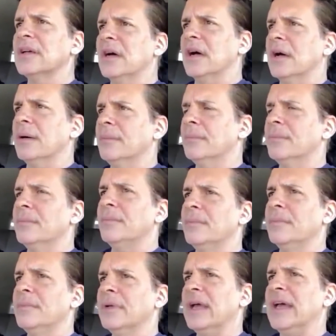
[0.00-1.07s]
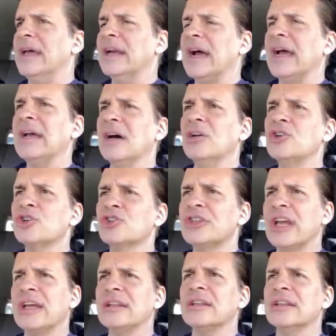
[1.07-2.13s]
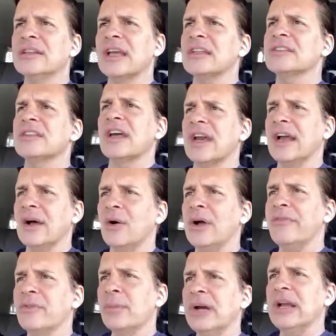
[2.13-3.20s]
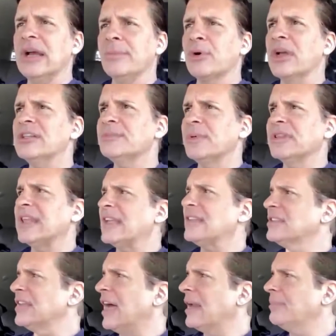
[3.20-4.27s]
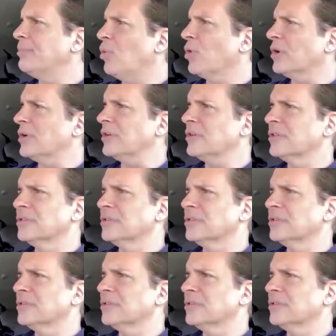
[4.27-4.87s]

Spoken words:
And I understand that that's not how everybody operates, but that's not important.